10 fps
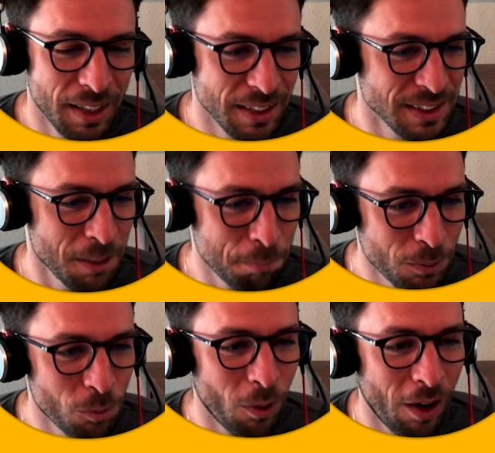
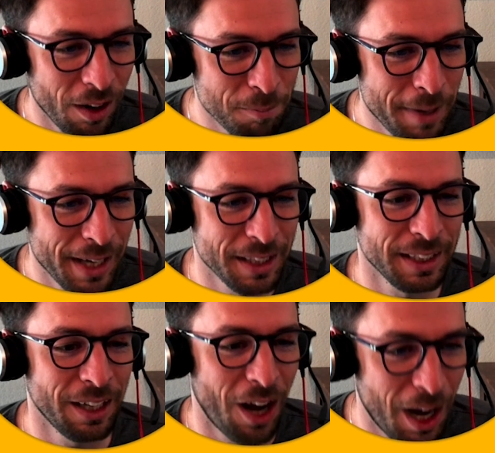Zeppelin will
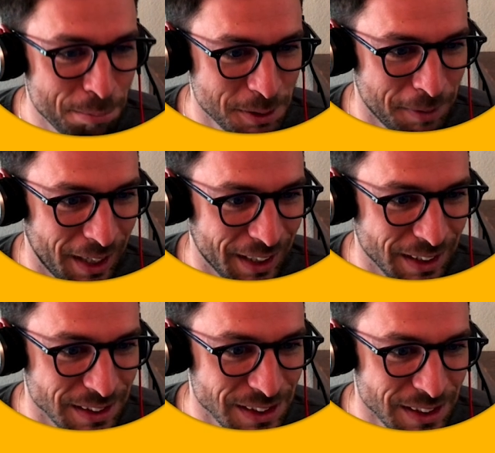automatically
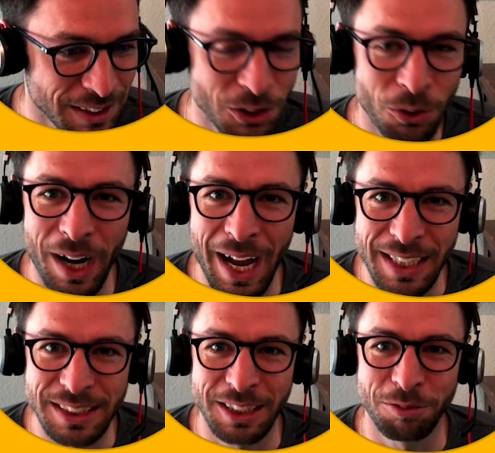optimize your
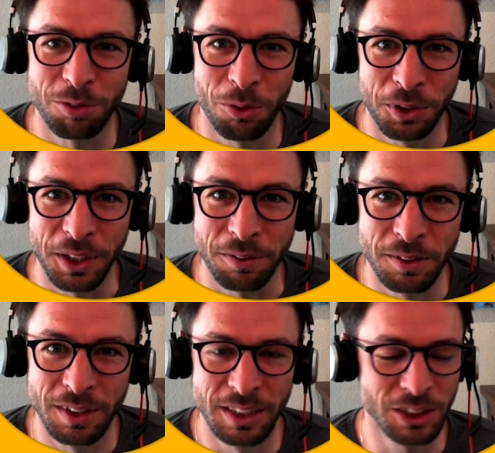asset for you.
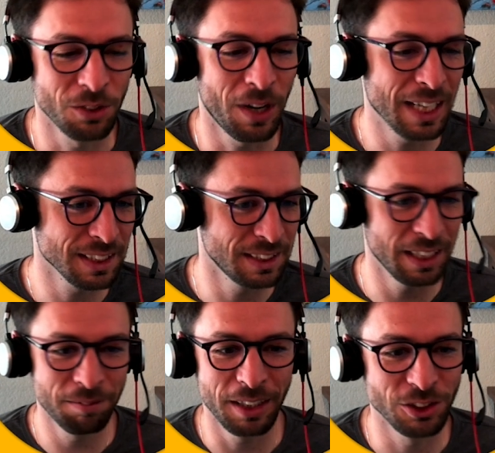So as a
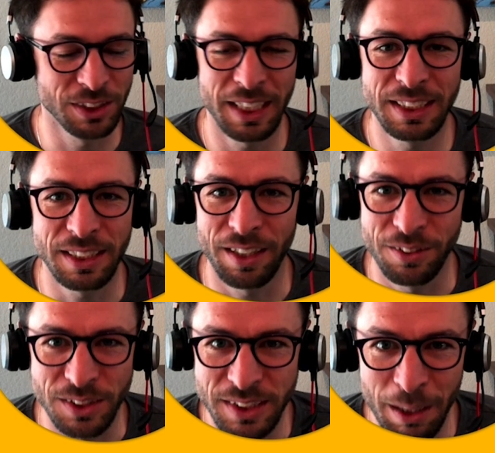dev, that just takes another
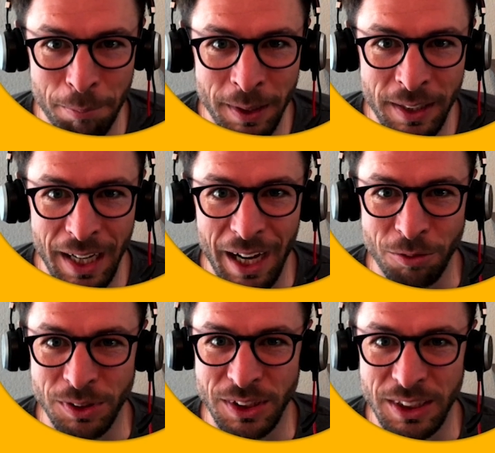step out
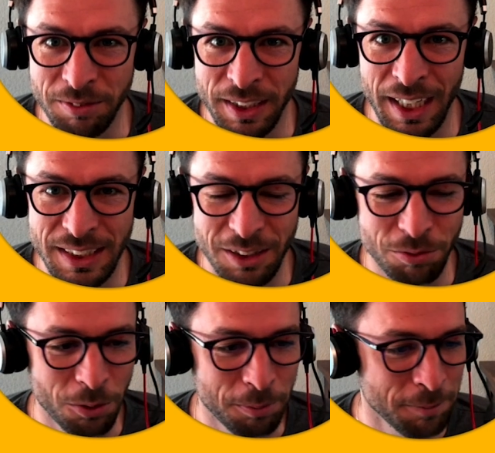of receiving an asset for me.